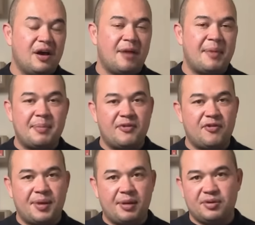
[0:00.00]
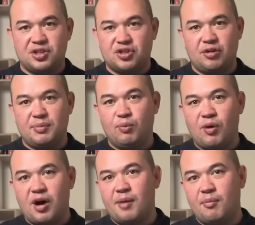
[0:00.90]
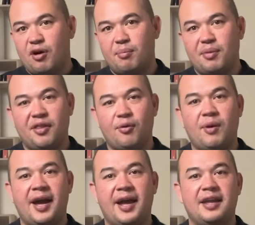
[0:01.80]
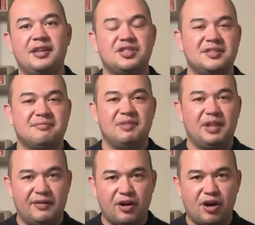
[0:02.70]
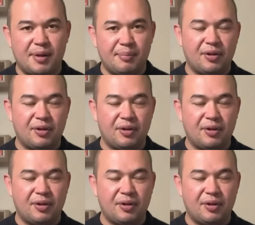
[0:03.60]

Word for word: I'm happy for people to show me why I'm wrong, by the way, just leave a comment